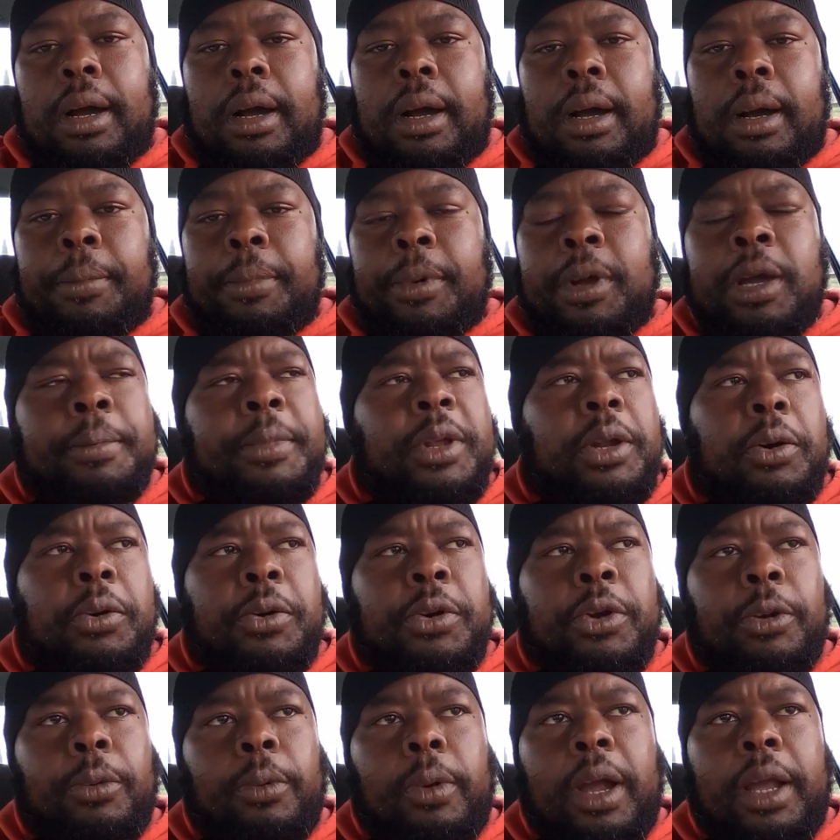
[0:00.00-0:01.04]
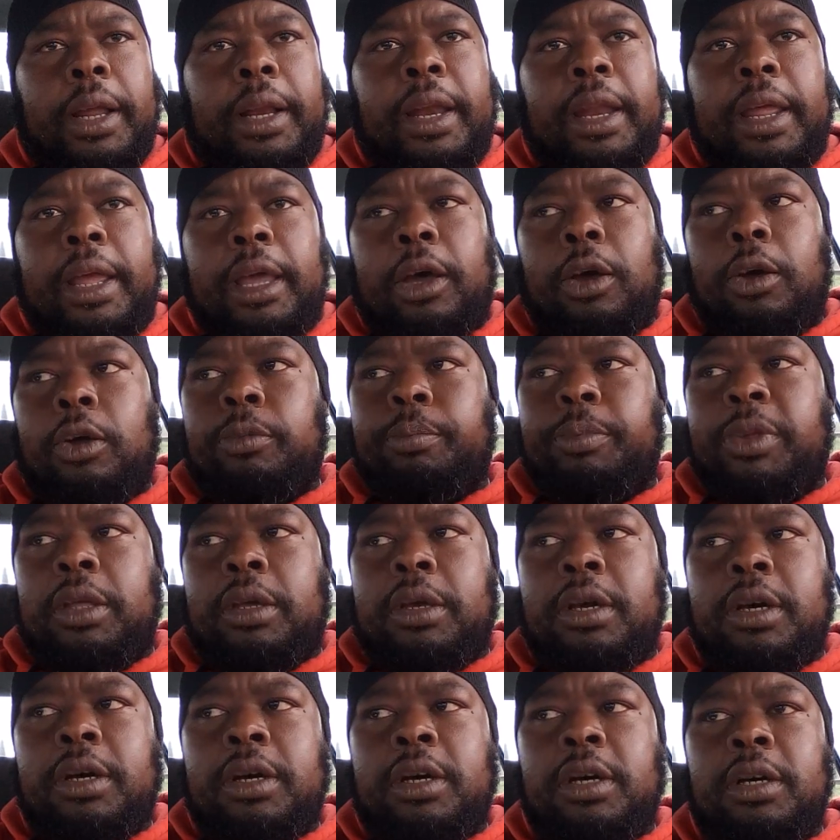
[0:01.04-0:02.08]
I'm coming on here right now
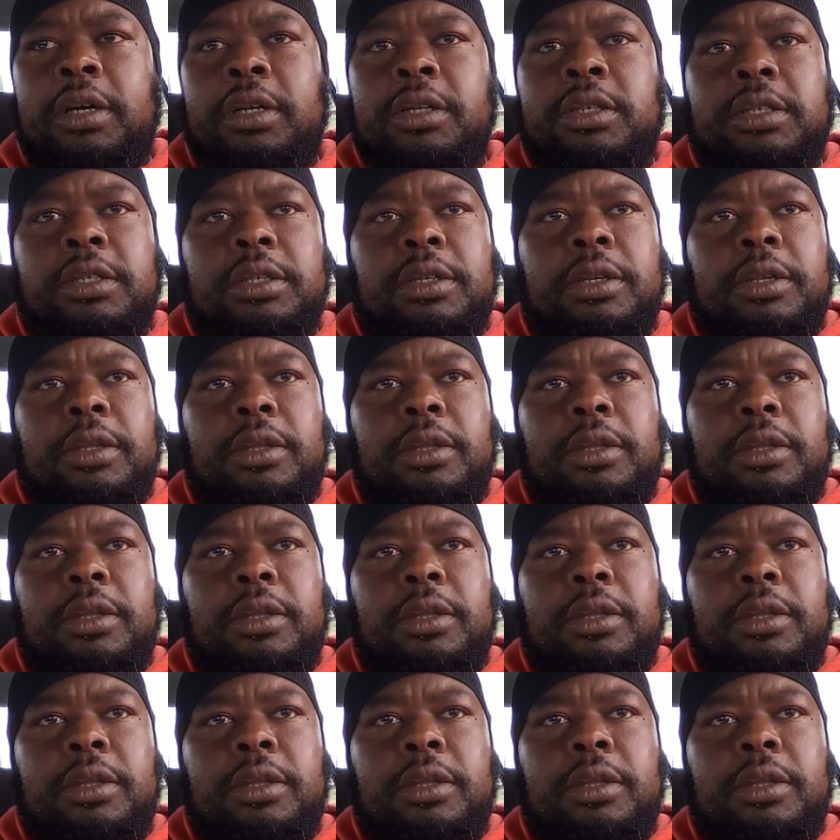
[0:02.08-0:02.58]
because,